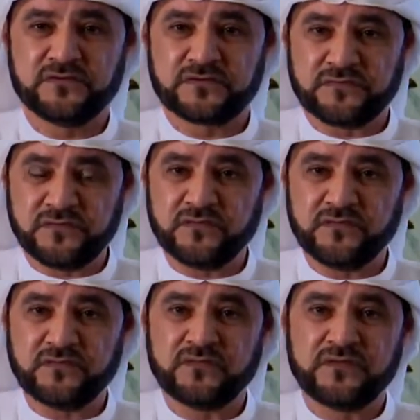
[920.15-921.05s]
So if
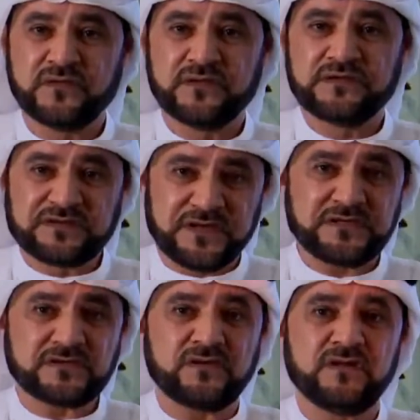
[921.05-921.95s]
you
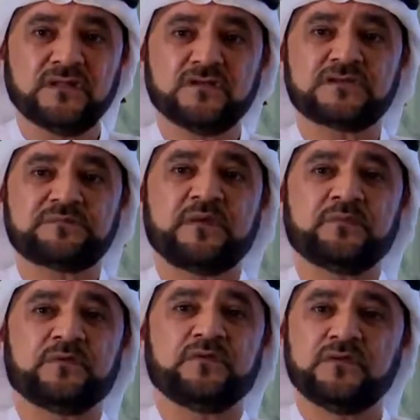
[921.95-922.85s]
trace all those
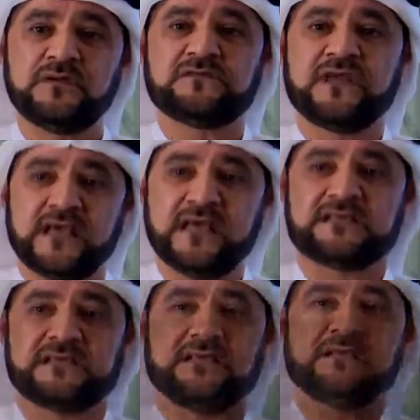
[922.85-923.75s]
people who left a legacy